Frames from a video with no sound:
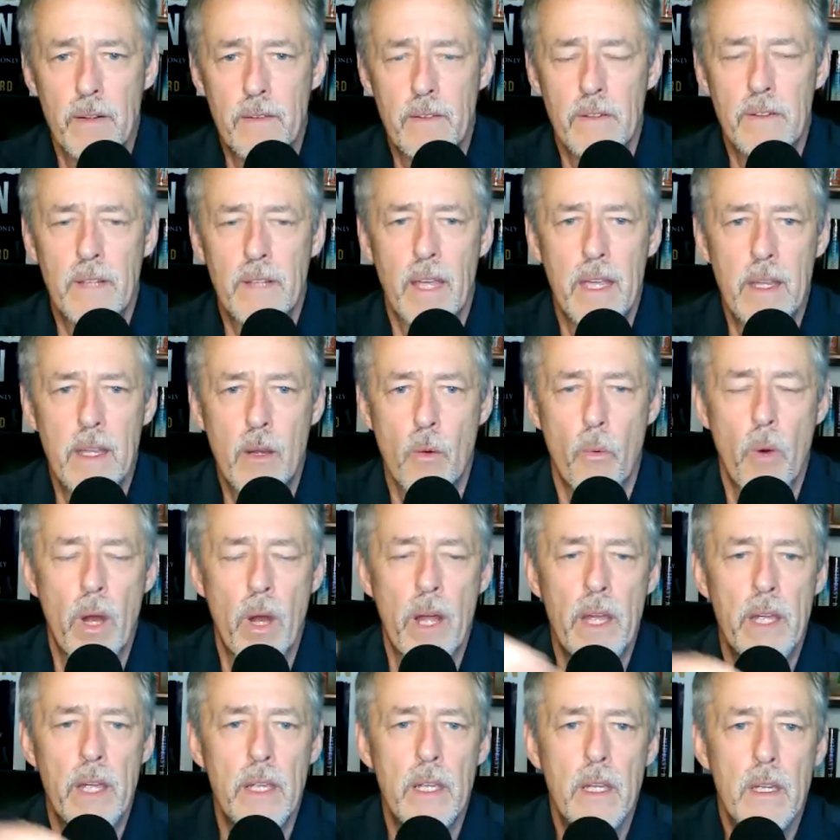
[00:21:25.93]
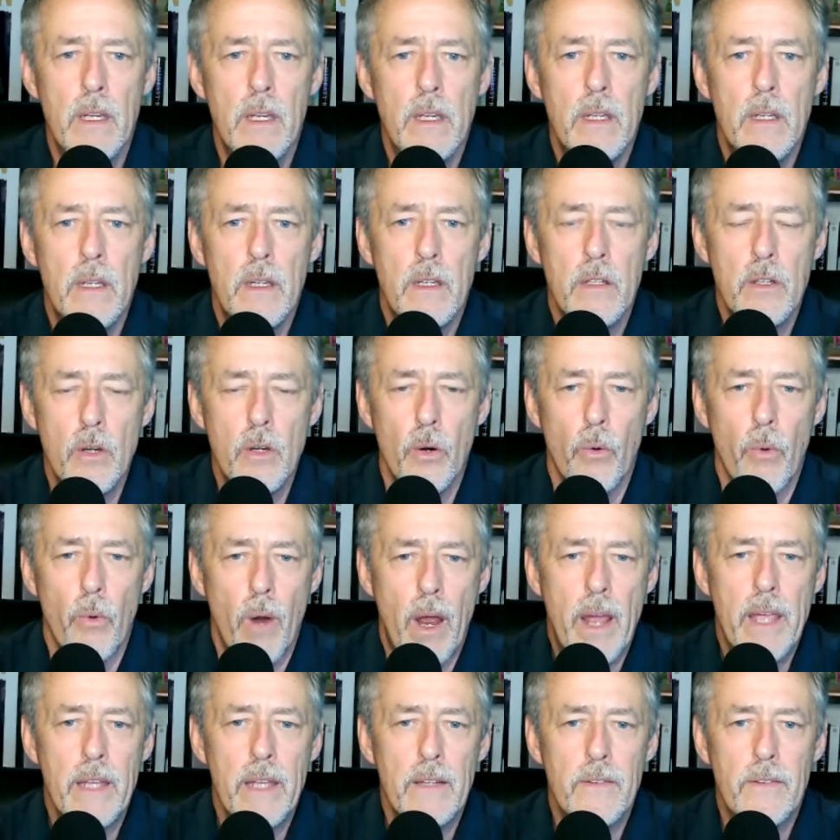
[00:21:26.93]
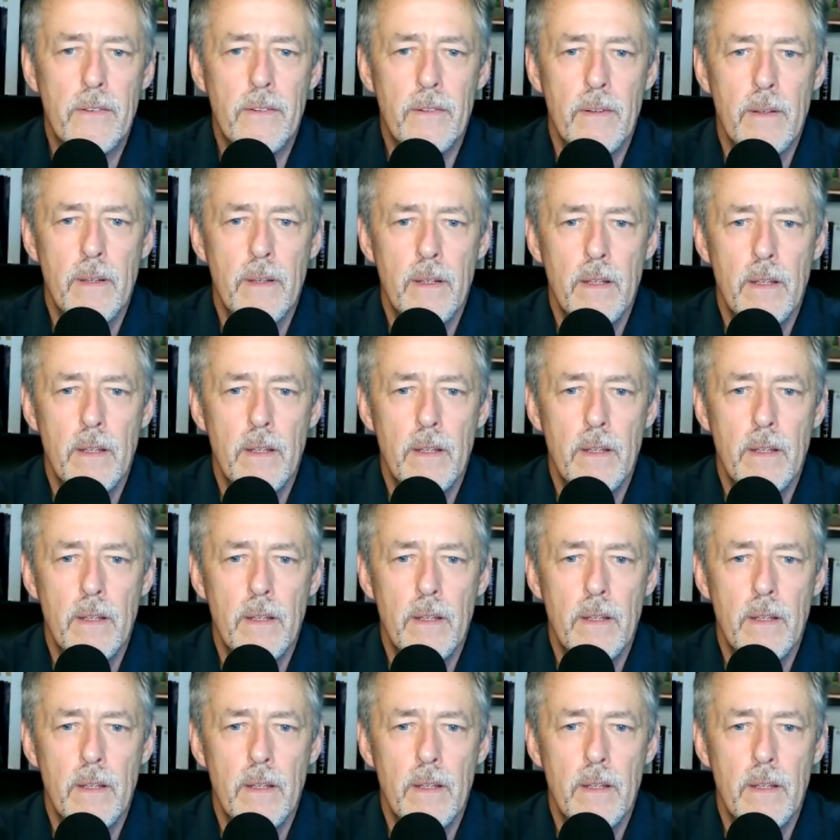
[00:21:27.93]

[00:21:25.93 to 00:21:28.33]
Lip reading: to take away your rights.